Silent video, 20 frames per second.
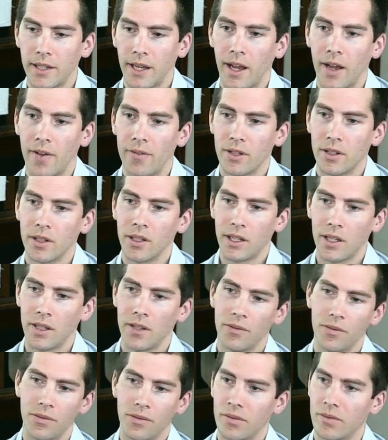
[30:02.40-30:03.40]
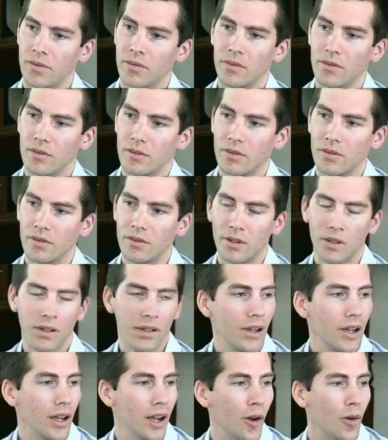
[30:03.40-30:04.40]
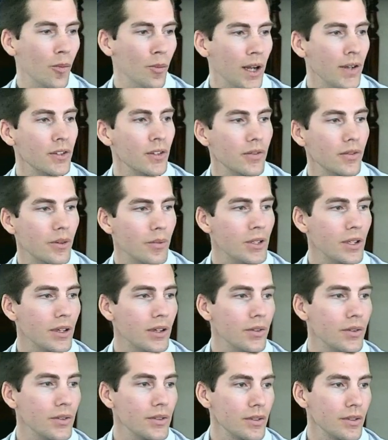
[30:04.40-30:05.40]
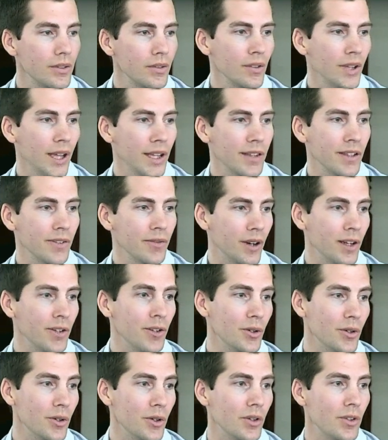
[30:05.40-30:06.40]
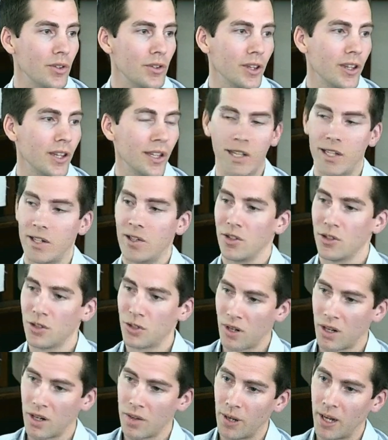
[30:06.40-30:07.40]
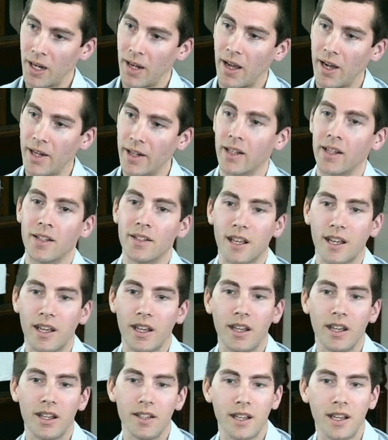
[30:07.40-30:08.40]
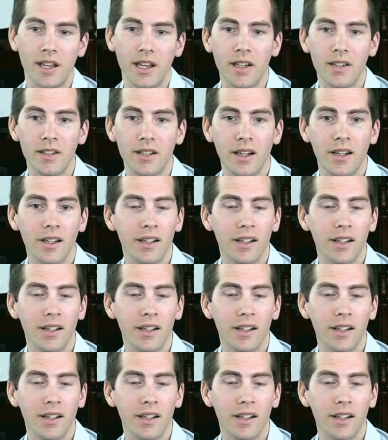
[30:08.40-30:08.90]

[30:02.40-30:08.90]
they have to leave a whole bunch of themselves at the front door so that they're not struck by lightning as they enter.